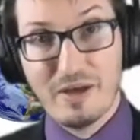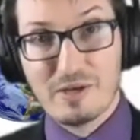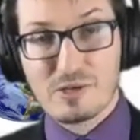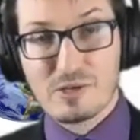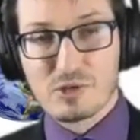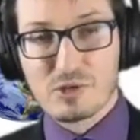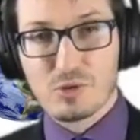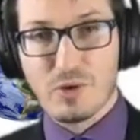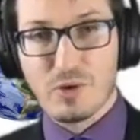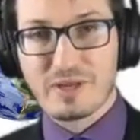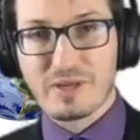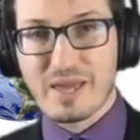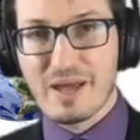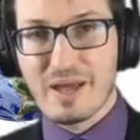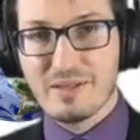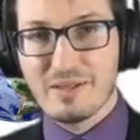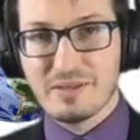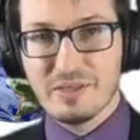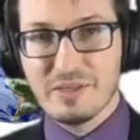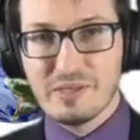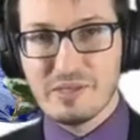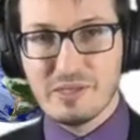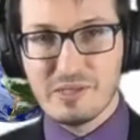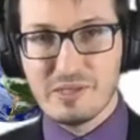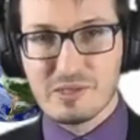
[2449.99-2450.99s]
So again,
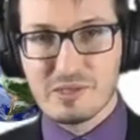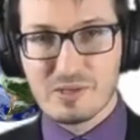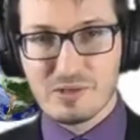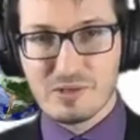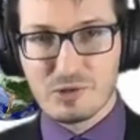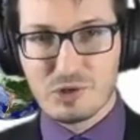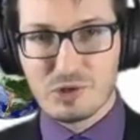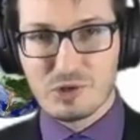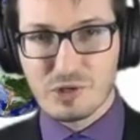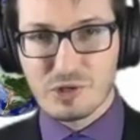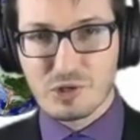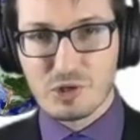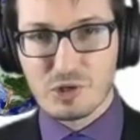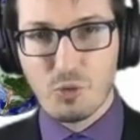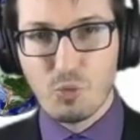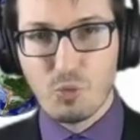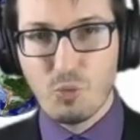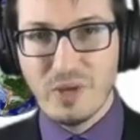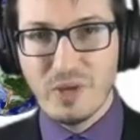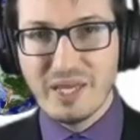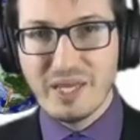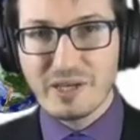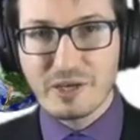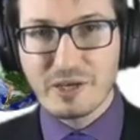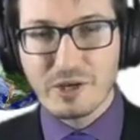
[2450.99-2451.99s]
this is just a
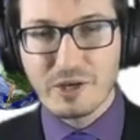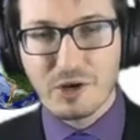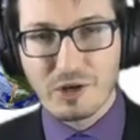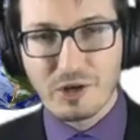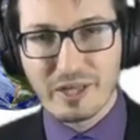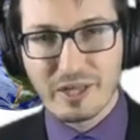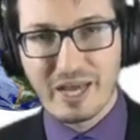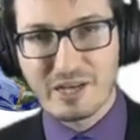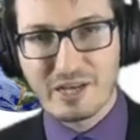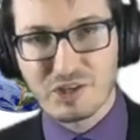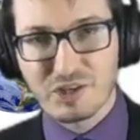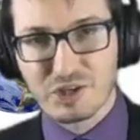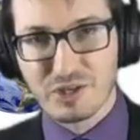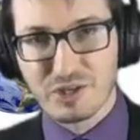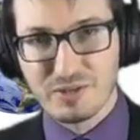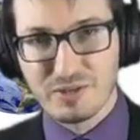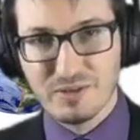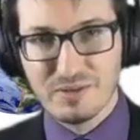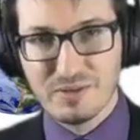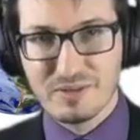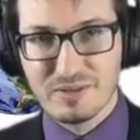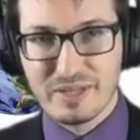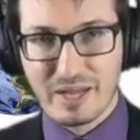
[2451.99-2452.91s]
weak connection